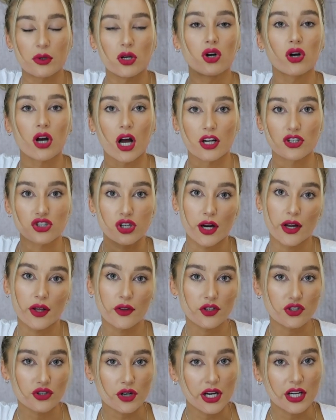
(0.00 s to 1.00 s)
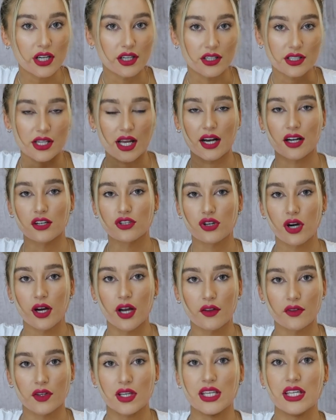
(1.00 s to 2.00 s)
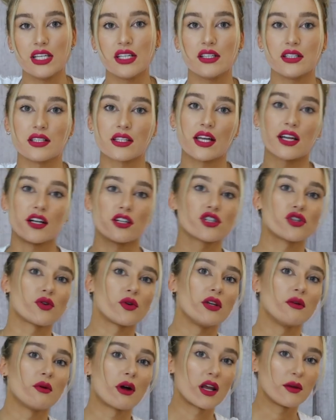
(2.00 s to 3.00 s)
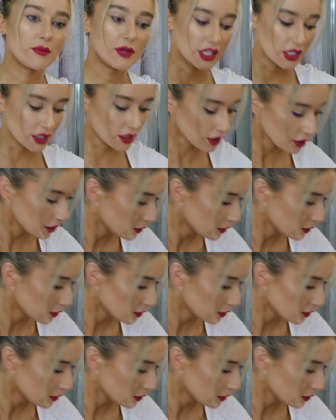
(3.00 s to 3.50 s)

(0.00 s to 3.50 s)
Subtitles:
Look, I'll try on the trainers and I'll try on the heels and I'll show you what I mean.